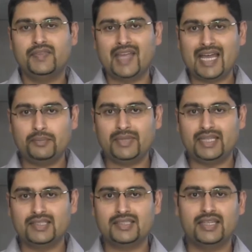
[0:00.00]
That
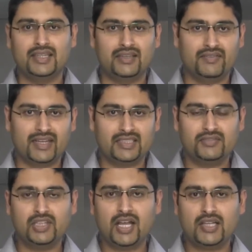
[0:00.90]
means in the event of
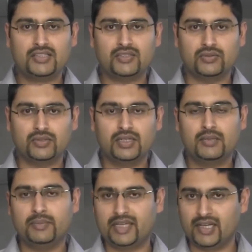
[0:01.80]
a lawsuit,
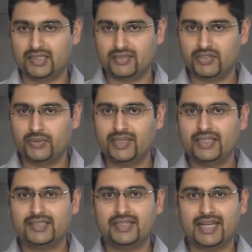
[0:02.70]
because of your real
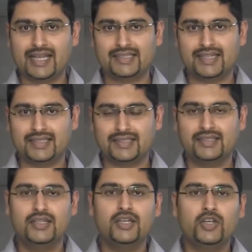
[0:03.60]
estate
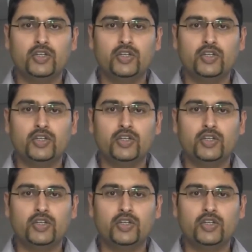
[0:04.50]
assets,